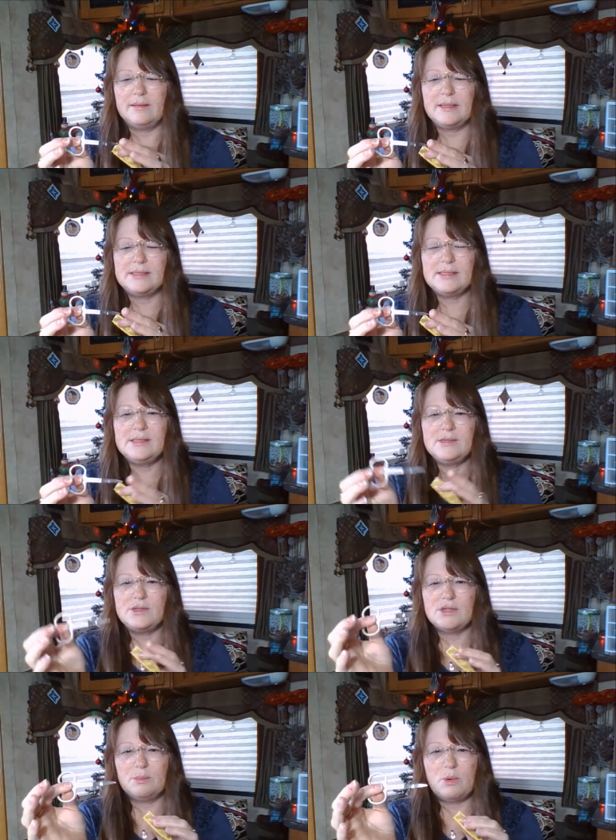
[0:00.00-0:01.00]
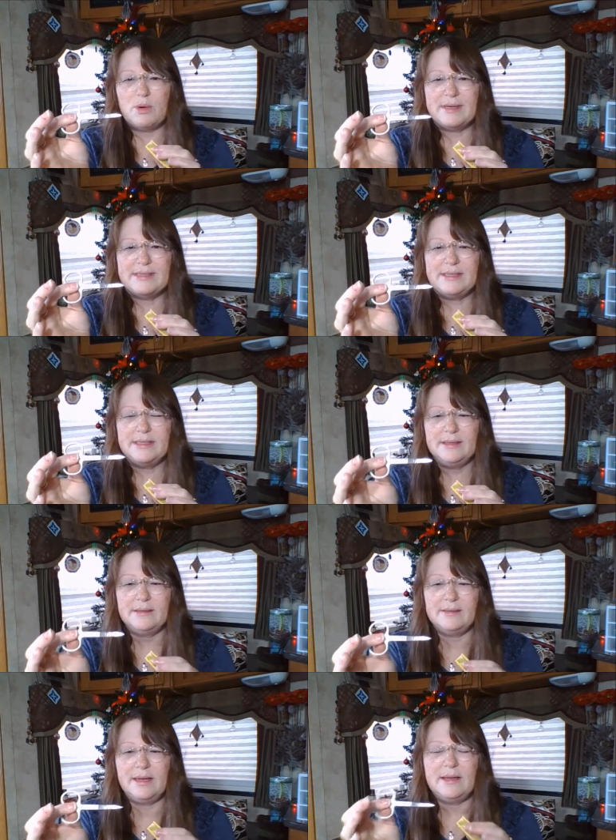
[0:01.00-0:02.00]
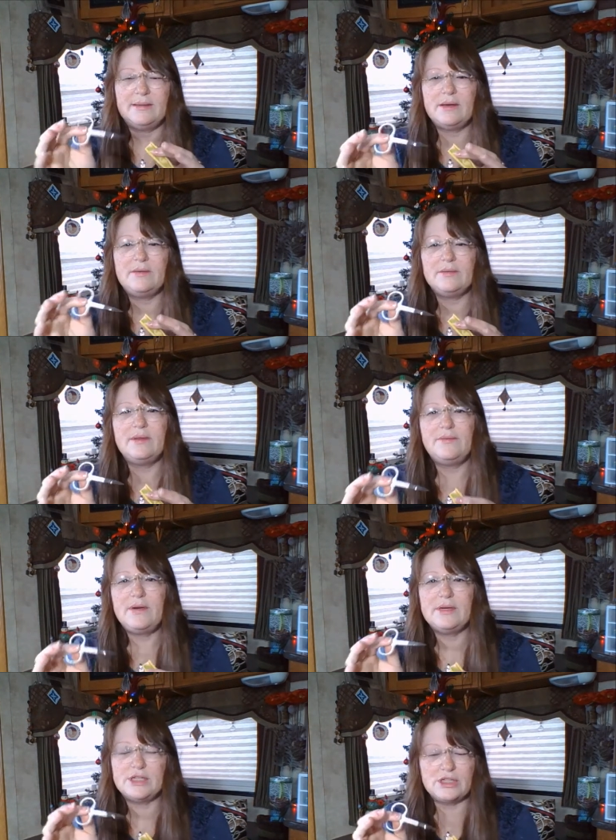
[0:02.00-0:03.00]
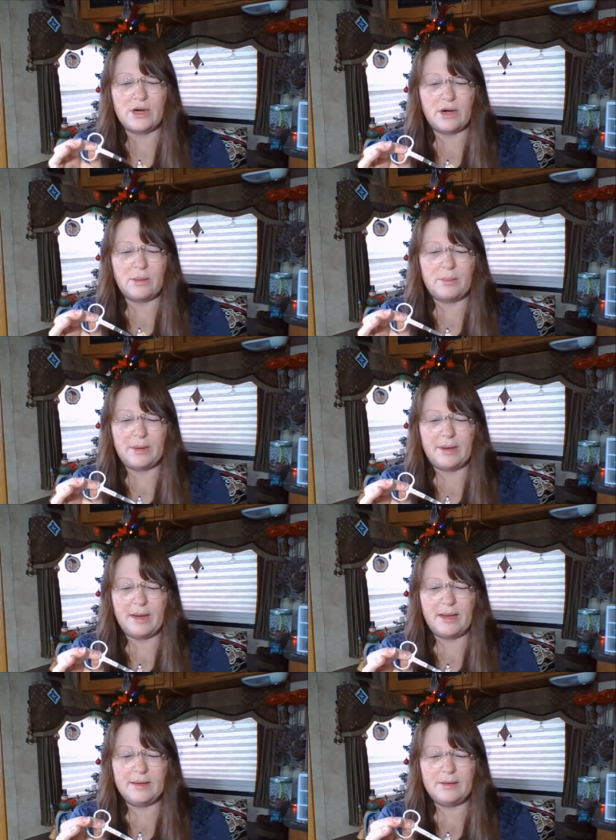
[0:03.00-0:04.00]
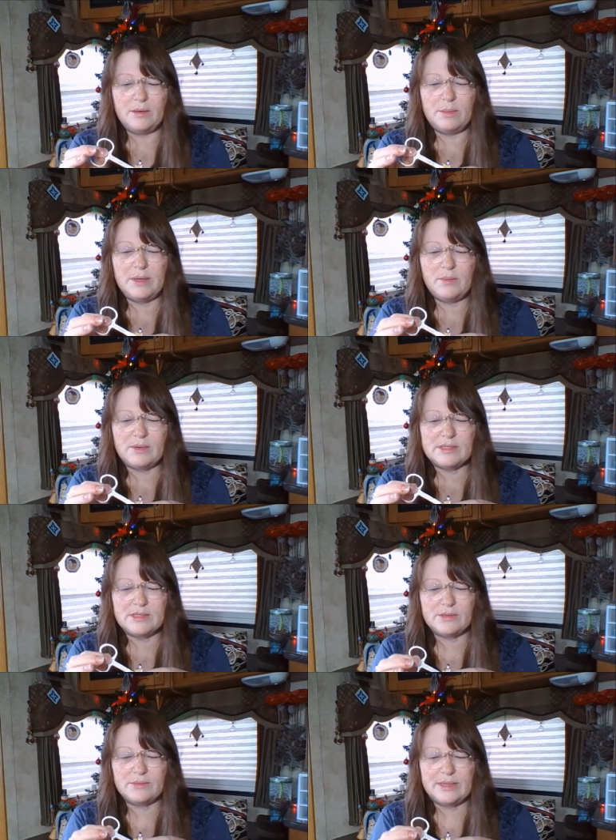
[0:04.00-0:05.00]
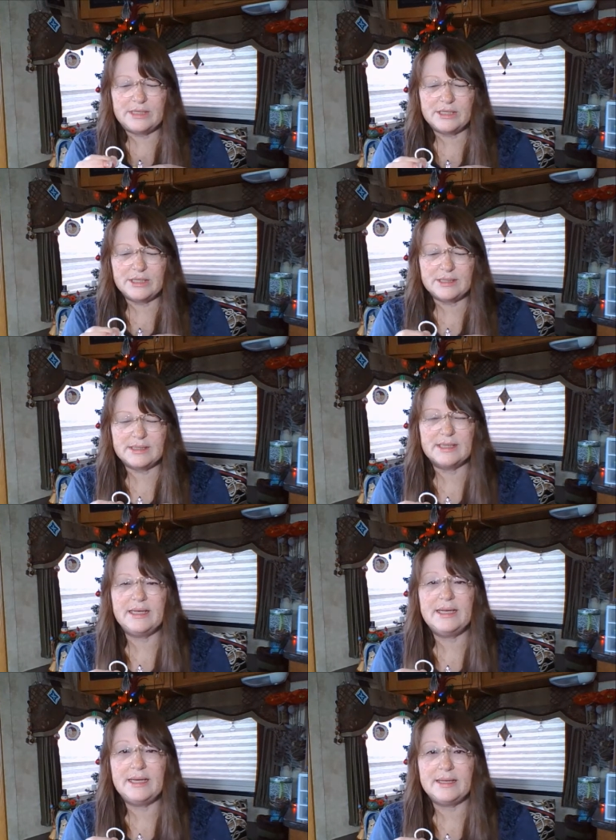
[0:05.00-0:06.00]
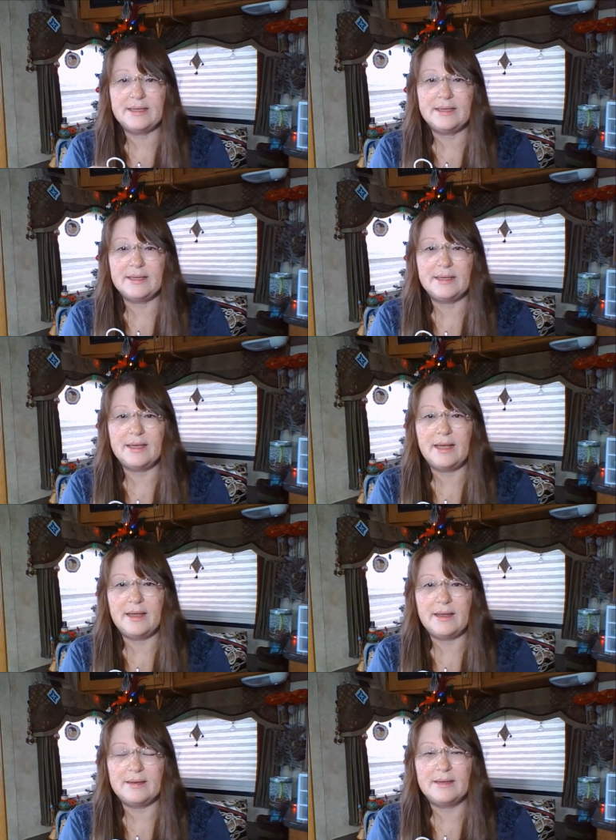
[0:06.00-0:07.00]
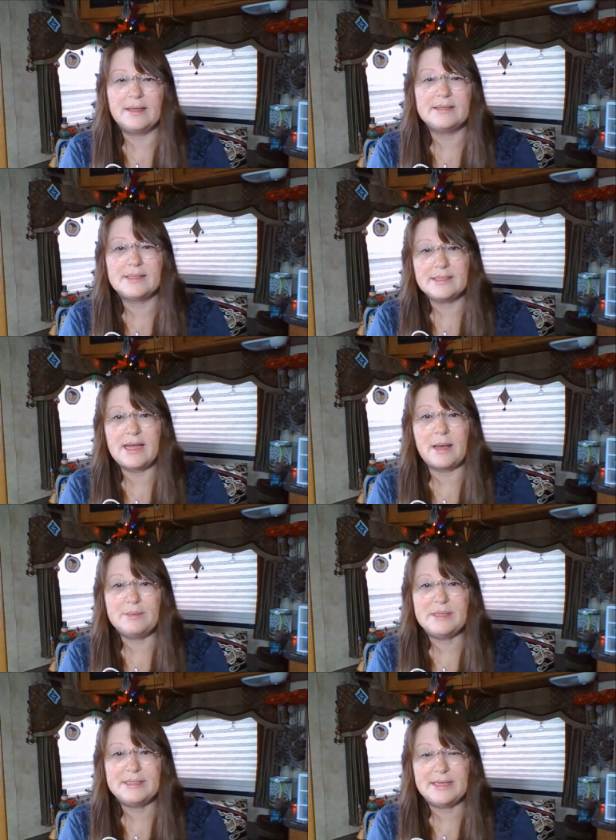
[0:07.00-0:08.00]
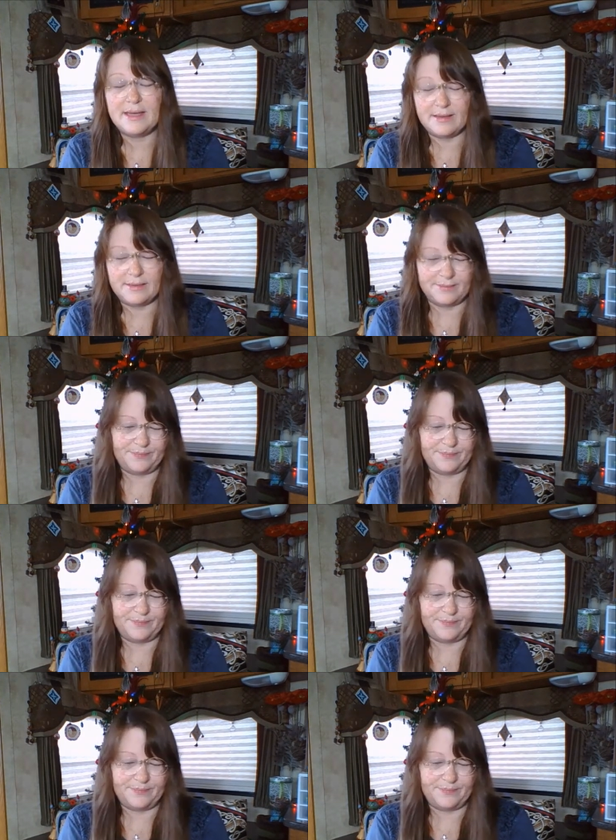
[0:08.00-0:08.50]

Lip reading: the scissors are pointy and they're very sharp, and nobody wants to reach into anything and get stabbed to death.